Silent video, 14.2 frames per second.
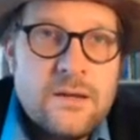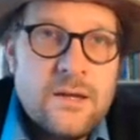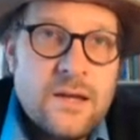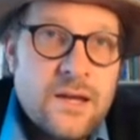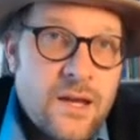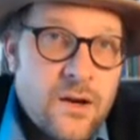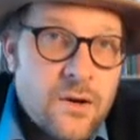
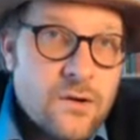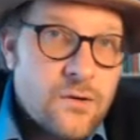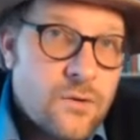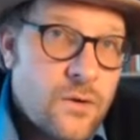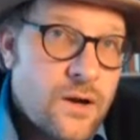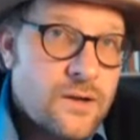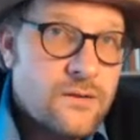that
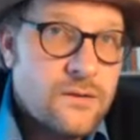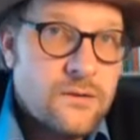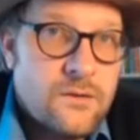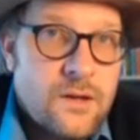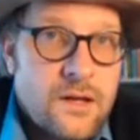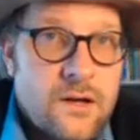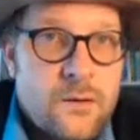
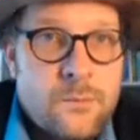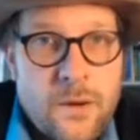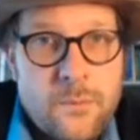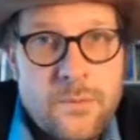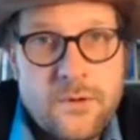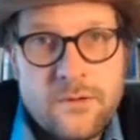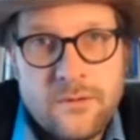characterizes later
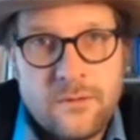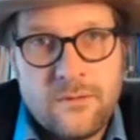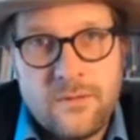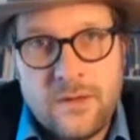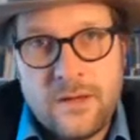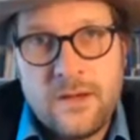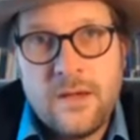members
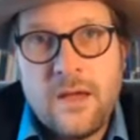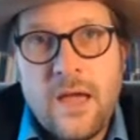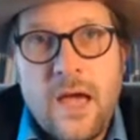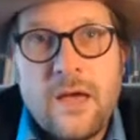of the